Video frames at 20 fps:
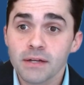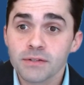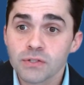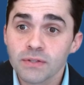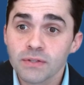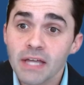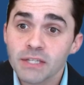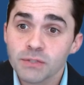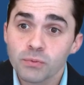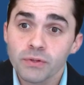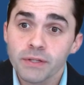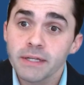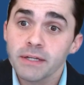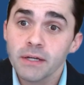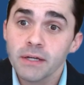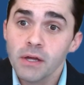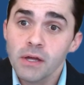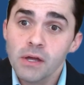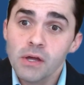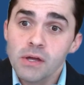And so that's
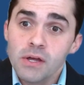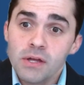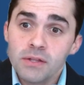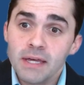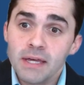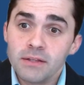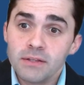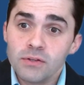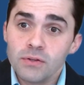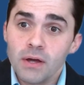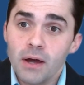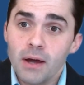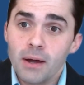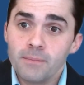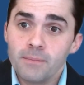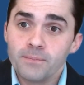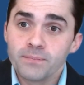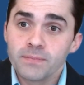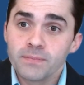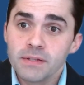really that
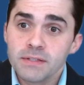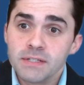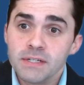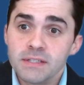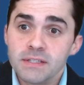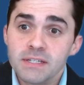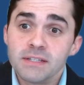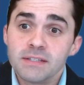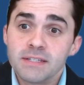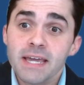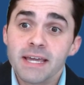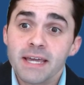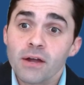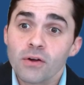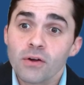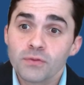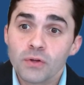to take care